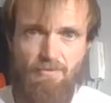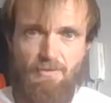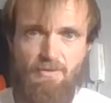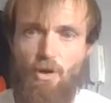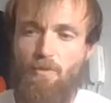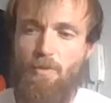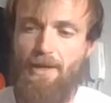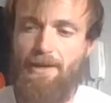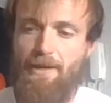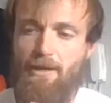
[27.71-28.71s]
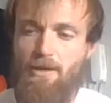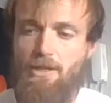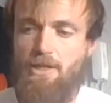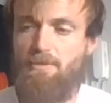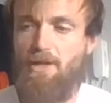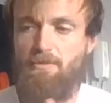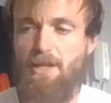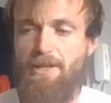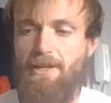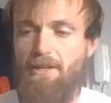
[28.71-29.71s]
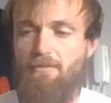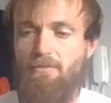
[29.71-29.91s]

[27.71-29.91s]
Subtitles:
survival blanket, space blanket,